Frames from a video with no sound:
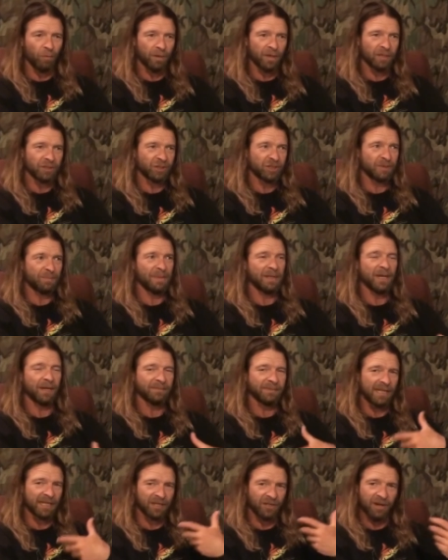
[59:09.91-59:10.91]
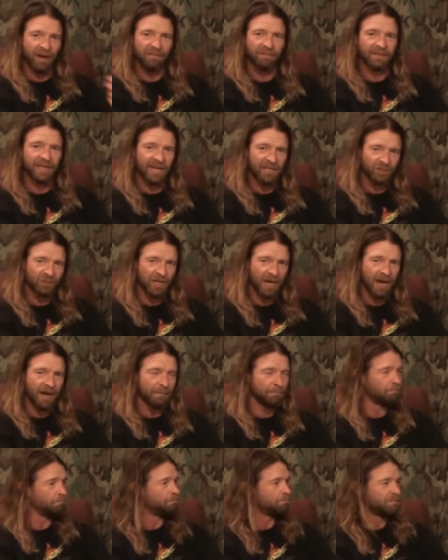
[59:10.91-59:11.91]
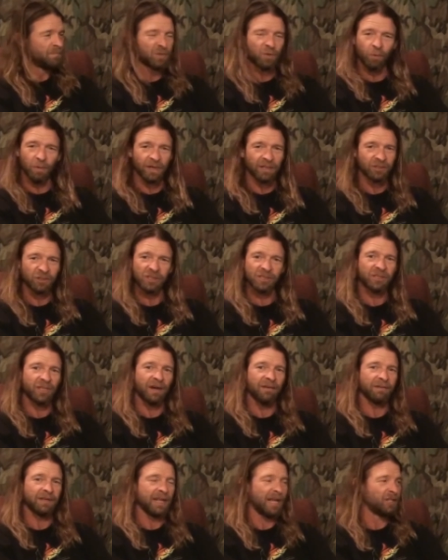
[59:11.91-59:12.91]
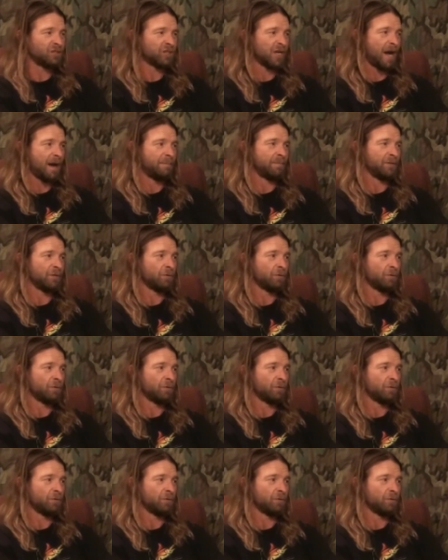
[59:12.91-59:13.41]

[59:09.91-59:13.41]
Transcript: where it just becomes like your everyday job. Touring is just your everyday job.